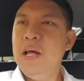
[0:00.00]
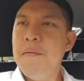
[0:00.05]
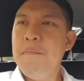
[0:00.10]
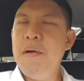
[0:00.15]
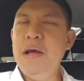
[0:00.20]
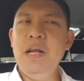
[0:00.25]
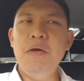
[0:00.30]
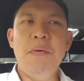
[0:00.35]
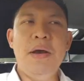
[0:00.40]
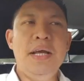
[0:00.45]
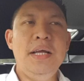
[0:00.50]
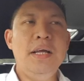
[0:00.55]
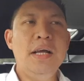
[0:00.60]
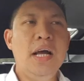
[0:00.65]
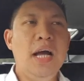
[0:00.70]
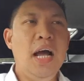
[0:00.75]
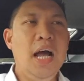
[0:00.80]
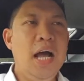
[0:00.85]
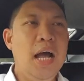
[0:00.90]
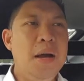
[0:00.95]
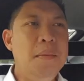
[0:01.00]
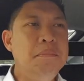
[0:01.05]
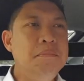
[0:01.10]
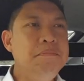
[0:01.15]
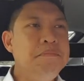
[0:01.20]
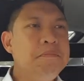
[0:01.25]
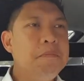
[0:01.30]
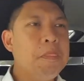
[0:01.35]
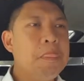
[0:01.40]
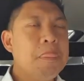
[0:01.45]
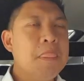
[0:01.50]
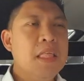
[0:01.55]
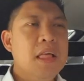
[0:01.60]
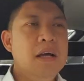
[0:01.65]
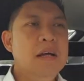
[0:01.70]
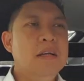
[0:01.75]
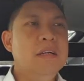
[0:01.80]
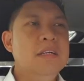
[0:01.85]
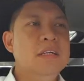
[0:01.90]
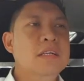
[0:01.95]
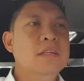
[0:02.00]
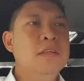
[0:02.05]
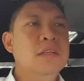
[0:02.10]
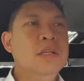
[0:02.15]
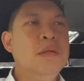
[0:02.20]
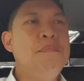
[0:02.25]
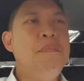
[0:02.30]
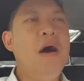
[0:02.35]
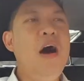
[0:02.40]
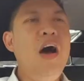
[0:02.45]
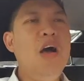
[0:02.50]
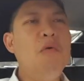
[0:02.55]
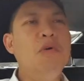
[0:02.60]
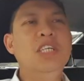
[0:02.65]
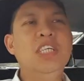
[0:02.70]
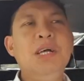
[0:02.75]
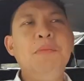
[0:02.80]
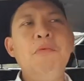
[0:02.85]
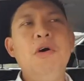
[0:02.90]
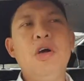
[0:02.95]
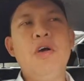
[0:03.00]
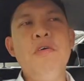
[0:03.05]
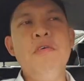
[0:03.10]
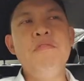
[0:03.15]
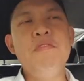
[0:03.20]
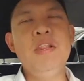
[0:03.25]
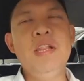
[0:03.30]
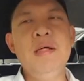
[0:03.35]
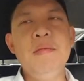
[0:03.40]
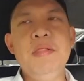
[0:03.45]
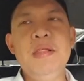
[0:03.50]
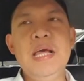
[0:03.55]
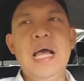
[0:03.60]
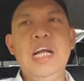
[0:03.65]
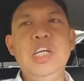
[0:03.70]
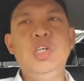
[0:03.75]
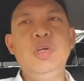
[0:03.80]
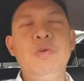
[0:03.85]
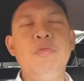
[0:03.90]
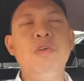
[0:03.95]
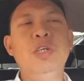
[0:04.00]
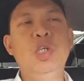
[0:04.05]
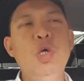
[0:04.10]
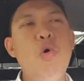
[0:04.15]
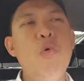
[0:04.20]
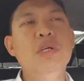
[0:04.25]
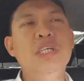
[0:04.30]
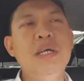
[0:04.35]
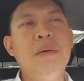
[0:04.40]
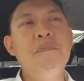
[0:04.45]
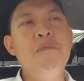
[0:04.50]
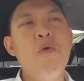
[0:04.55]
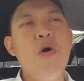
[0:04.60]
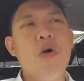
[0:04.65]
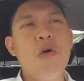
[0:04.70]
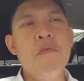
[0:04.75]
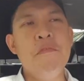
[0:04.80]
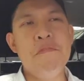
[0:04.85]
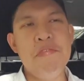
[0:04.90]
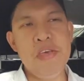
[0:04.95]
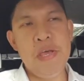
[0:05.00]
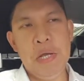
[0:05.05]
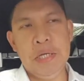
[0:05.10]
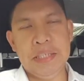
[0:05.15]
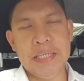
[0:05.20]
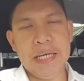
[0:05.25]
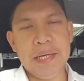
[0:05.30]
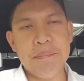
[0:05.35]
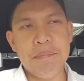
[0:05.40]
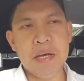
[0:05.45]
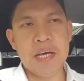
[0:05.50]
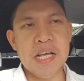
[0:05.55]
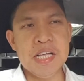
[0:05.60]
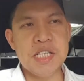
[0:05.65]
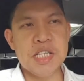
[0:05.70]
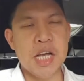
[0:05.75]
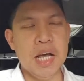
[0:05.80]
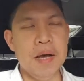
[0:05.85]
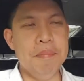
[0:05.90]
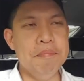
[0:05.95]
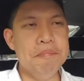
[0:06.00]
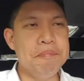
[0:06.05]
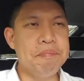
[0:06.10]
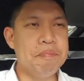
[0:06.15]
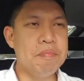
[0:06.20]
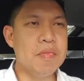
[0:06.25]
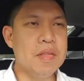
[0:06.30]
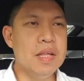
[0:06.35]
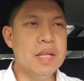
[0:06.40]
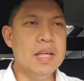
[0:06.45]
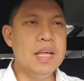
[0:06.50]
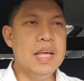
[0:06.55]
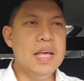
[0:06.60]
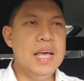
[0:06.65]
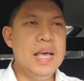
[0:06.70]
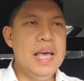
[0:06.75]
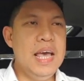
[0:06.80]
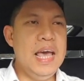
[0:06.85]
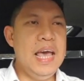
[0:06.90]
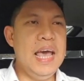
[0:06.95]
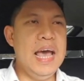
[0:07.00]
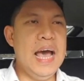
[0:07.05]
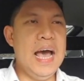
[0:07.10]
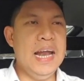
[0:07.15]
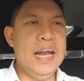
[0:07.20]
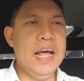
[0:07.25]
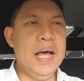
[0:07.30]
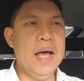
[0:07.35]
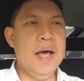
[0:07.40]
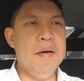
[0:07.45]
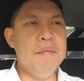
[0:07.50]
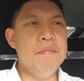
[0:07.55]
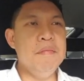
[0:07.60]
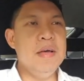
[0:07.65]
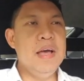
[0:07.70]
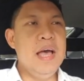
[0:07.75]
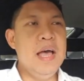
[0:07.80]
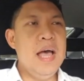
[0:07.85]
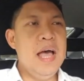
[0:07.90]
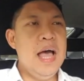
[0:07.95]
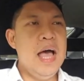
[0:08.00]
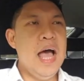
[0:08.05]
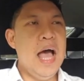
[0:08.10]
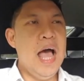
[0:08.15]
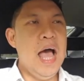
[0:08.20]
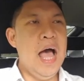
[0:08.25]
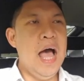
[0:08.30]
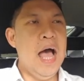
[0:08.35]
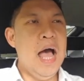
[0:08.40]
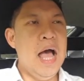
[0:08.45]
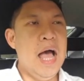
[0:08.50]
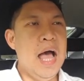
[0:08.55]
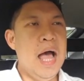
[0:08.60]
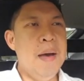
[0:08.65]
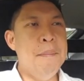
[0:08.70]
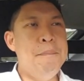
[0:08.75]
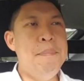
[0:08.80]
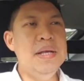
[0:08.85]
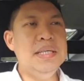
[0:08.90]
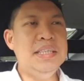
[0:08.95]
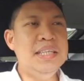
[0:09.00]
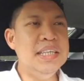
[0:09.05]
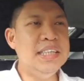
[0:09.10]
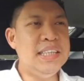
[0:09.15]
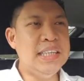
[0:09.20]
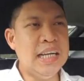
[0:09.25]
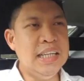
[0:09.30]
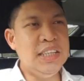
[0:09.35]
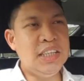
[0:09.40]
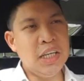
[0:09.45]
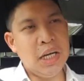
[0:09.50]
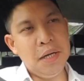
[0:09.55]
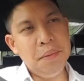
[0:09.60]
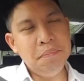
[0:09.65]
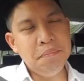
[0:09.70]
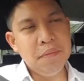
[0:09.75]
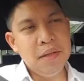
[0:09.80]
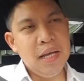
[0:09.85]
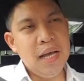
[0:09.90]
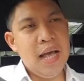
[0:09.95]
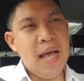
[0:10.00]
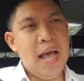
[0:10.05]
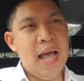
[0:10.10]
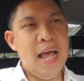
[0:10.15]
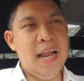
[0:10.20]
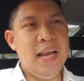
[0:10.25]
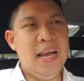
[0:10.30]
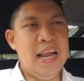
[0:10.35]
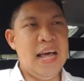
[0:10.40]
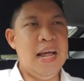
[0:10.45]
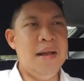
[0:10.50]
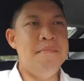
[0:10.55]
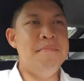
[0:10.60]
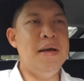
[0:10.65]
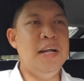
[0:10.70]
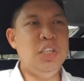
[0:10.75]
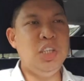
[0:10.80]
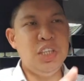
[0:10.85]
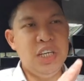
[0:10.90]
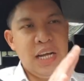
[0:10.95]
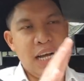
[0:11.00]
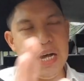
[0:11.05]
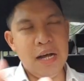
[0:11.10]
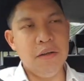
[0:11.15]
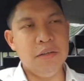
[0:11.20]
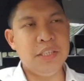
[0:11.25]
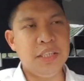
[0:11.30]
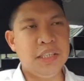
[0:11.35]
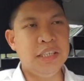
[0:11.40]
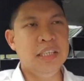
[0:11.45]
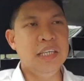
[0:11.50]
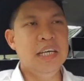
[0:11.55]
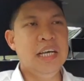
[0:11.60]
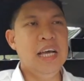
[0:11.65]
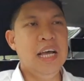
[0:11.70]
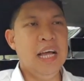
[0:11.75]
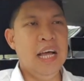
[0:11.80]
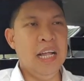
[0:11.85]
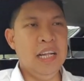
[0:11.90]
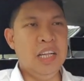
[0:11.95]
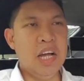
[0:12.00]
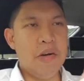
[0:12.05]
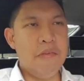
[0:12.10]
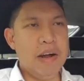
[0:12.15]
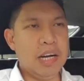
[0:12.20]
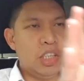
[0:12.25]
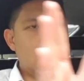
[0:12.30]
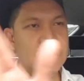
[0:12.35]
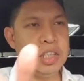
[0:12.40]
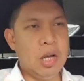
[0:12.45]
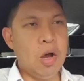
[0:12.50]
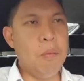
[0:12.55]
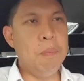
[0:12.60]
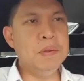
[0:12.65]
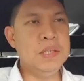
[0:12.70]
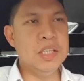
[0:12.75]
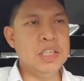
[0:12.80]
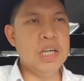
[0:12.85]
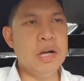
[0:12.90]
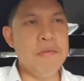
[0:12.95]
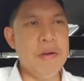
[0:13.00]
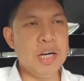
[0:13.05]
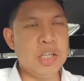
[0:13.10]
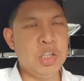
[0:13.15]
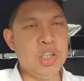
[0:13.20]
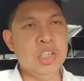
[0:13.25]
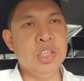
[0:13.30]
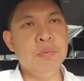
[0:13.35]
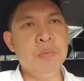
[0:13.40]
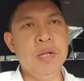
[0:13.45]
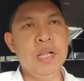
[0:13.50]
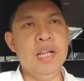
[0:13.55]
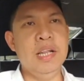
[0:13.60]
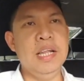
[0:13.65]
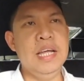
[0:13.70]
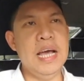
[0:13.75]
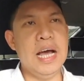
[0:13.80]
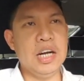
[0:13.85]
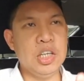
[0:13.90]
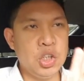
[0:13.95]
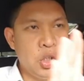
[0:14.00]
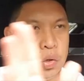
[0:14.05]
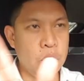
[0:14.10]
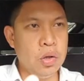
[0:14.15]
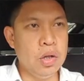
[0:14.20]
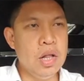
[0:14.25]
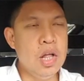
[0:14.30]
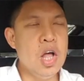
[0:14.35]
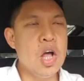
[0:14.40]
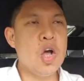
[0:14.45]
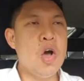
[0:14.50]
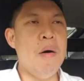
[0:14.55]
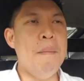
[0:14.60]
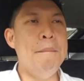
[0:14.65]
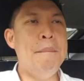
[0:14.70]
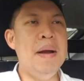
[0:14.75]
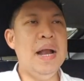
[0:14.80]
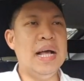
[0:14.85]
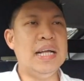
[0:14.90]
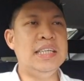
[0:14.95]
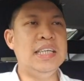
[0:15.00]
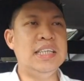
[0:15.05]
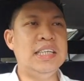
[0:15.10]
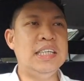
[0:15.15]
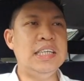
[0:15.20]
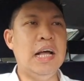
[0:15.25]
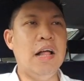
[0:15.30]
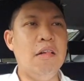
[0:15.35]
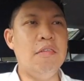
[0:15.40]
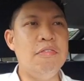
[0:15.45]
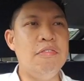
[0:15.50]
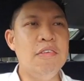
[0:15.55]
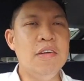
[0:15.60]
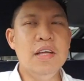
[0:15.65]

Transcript: But anyway, the park was somewhat the actual resort was somewhat confusing because it had a business center, and then it had mansion house and opposite directions within the actual complex itself.